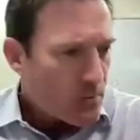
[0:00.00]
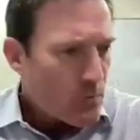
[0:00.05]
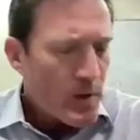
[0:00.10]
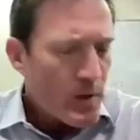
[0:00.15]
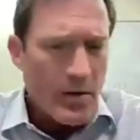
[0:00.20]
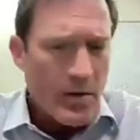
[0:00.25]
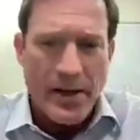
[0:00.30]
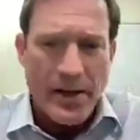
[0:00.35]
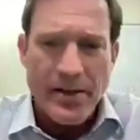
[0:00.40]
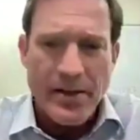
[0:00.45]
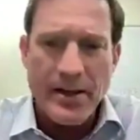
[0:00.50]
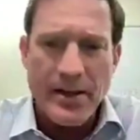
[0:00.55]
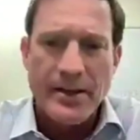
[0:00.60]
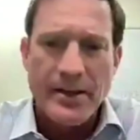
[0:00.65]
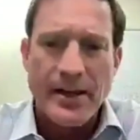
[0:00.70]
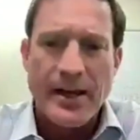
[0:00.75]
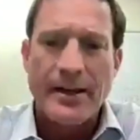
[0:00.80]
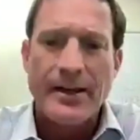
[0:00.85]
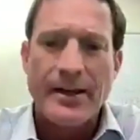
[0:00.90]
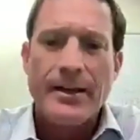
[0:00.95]
But I think
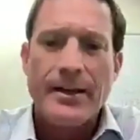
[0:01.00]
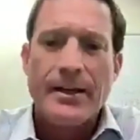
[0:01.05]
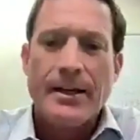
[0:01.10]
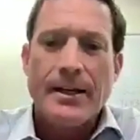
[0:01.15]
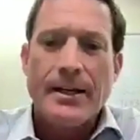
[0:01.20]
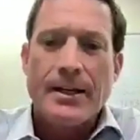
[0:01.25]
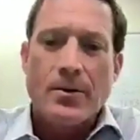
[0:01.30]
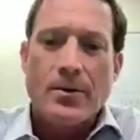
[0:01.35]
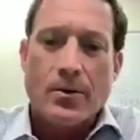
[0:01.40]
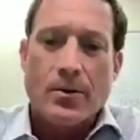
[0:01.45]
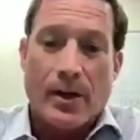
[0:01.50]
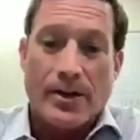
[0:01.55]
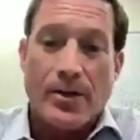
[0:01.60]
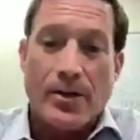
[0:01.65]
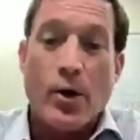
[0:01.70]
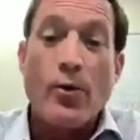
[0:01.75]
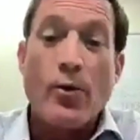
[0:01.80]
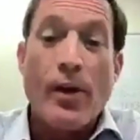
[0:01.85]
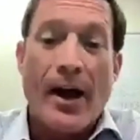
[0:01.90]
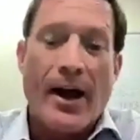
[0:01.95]
that, well, I
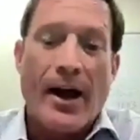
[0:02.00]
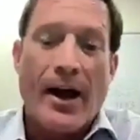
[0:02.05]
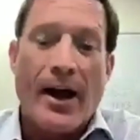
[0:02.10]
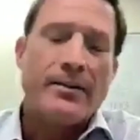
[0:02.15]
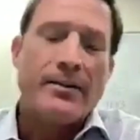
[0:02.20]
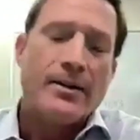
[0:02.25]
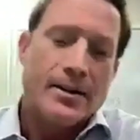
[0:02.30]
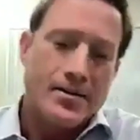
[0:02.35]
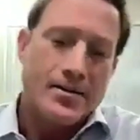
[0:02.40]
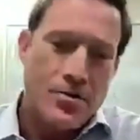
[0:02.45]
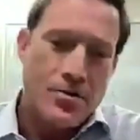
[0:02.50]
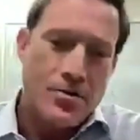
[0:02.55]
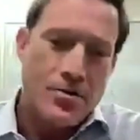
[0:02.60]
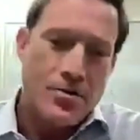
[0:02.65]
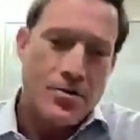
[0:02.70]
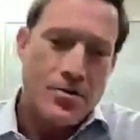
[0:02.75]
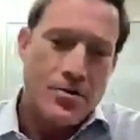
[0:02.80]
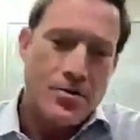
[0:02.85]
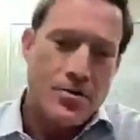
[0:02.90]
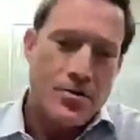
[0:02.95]
know that
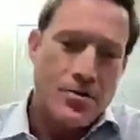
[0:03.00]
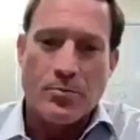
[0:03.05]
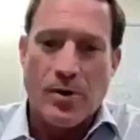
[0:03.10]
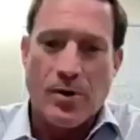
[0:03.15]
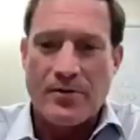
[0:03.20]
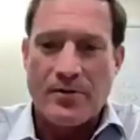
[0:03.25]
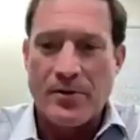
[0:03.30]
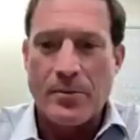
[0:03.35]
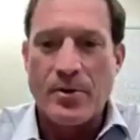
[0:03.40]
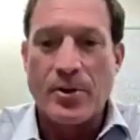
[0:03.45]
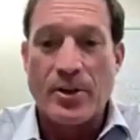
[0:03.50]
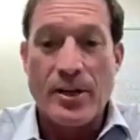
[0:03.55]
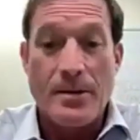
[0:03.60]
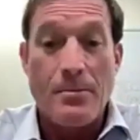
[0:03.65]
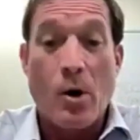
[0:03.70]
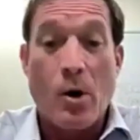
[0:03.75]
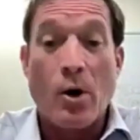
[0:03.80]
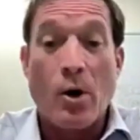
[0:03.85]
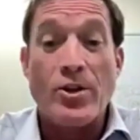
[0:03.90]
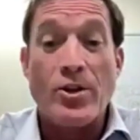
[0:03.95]
revenue, profitability,
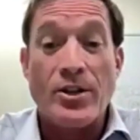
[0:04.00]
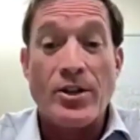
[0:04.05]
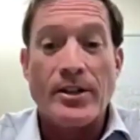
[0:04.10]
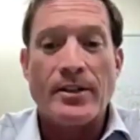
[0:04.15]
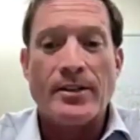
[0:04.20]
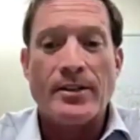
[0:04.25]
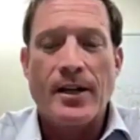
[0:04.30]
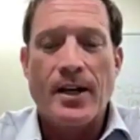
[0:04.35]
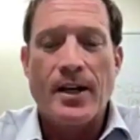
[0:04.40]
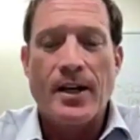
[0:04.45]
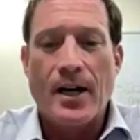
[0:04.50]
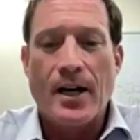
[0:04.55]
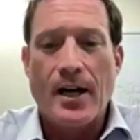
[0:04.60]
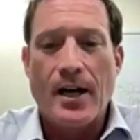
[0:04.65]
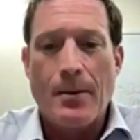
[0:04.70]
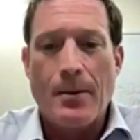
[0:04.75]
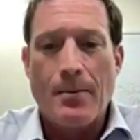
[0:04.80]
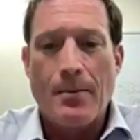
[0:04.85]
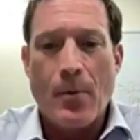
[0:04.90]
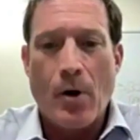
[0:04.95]
margin
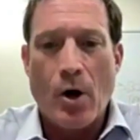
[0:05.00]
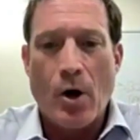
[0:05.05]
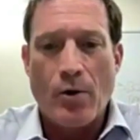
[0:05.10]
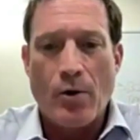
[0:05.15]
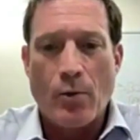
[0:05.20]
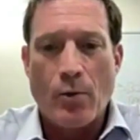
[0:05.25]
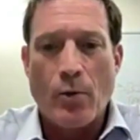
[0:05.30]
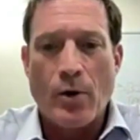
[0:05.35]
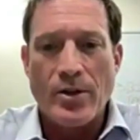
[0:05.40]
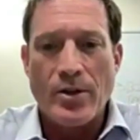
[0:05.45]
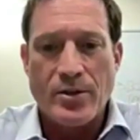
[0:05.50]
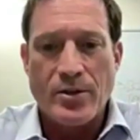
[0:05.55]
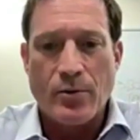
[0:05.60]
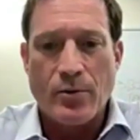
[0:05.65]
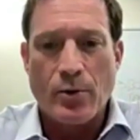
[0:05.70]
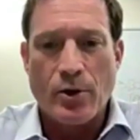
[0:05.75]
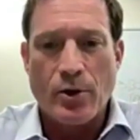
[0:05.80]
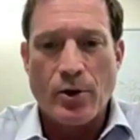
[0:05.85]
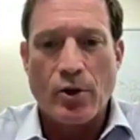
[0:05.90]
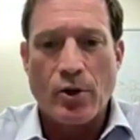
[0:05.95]
are the ones that we
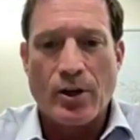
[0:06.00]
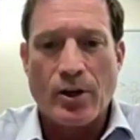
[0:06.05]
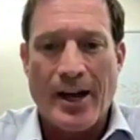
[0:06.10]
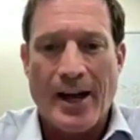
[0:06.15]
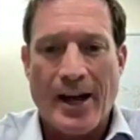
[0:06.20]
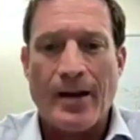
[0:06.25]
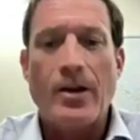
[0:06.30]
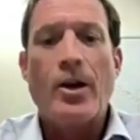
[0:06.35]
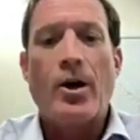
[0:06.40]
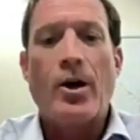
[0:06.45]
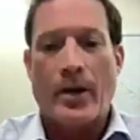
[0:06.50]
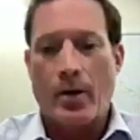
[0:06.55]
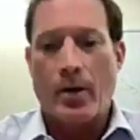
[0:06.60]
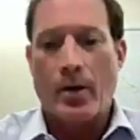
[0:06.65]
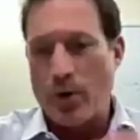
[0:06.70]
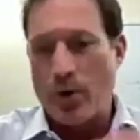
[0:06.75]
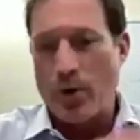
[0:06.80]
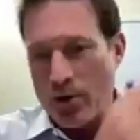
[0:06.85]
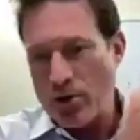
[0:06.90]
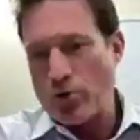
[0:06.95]
really look at. Okay,
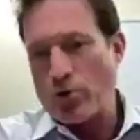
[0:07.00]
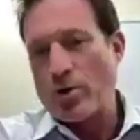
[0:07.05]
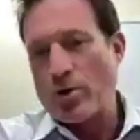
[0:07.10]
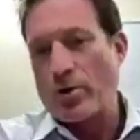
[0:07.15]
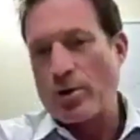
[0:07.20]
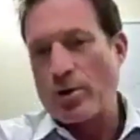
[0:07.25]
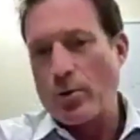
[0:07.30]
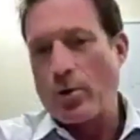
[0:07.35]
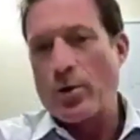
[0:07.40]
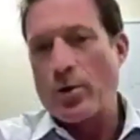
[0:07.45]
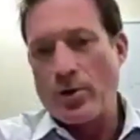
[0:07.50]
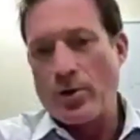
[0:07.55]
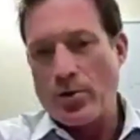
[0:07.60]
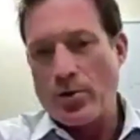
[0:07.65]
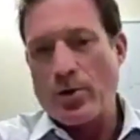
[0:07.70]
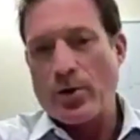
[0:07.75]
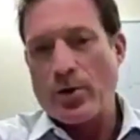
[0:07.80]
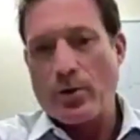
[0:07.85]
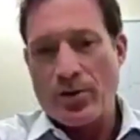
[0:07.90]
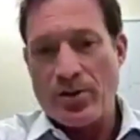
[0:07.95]
well, historically, what are we
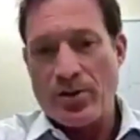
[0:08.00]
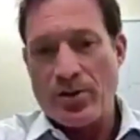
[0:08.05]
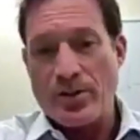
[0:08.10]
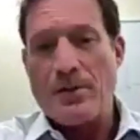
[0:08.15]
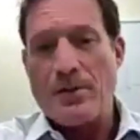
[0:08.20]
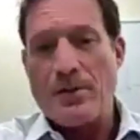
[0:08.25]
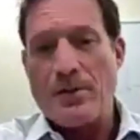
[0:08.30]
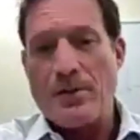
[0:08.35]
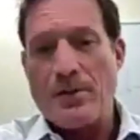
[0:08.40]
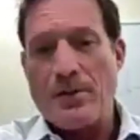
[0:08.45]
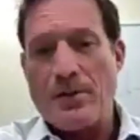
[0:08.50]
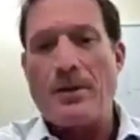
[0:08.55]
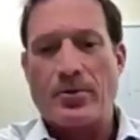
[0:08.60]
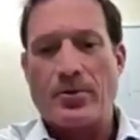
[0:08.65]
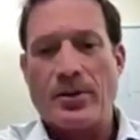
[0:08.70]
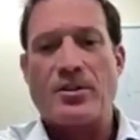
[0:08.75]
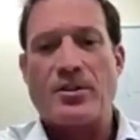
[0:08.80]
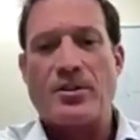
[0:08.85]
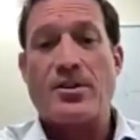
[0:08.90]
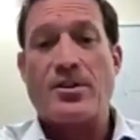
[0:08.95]
doing with this
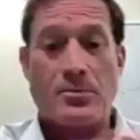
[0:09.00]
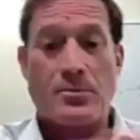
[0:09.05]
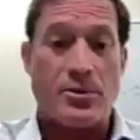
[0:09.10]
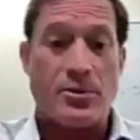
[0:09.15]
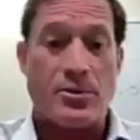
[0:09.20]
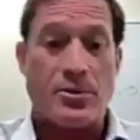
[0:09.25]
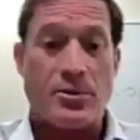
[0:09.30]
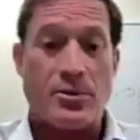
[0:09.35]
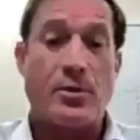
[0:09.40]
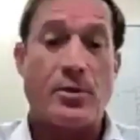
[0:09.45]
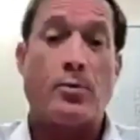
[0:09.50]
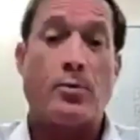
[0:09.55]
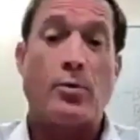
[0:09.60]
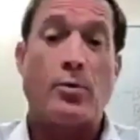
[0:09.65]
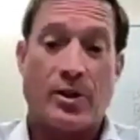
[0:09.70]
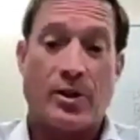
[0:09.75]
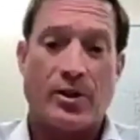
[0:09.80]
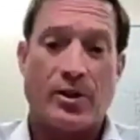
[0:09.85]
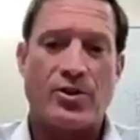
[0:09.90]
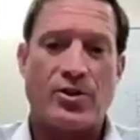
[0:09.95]
population of customers that we're
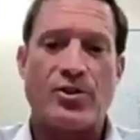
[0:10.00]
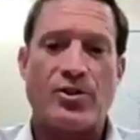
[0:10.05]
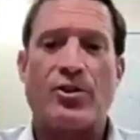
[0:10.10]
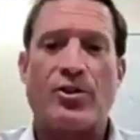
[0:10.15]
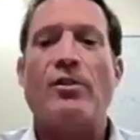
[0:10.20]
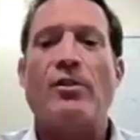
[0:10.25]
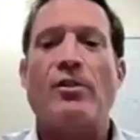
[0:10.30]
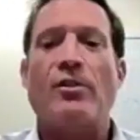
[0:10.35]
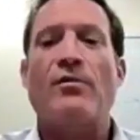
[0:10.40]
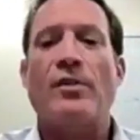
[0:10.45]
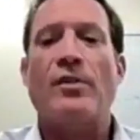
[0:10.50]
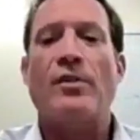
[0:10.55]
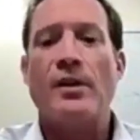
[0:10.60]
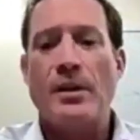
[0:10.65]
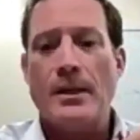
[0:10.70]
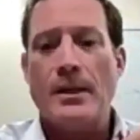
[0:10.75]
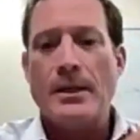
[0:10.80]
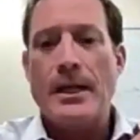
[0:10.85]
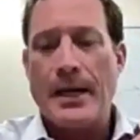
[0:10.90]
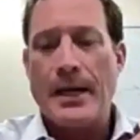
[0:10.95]
looking to serve?
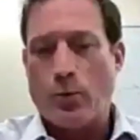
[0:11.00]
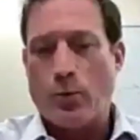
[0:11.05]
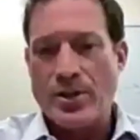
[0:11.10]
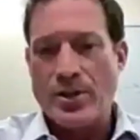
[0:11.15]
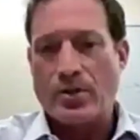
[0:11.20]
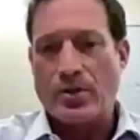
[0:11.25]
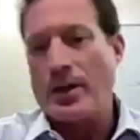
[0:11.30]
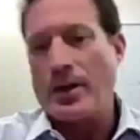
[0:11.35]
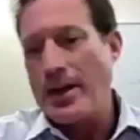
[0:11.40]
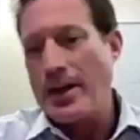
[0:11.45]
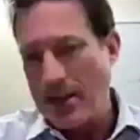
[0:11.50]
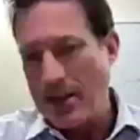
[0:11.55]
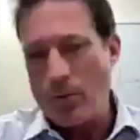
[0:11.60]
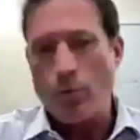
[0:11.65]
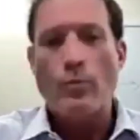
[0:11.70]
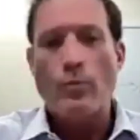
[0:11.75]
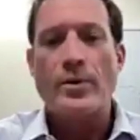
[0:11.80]
And what does that look like?